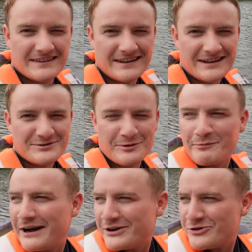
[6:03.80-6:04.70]
That's where
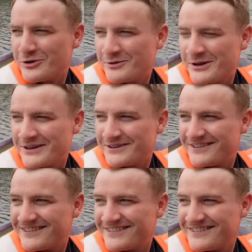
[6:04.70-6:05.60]
my drone is.
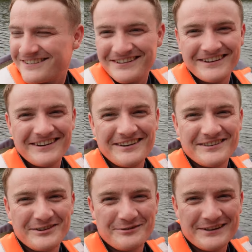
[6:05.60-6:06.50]

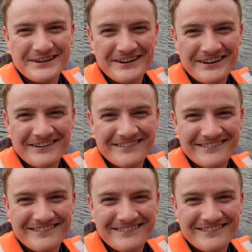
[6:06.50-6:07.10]
It's over there.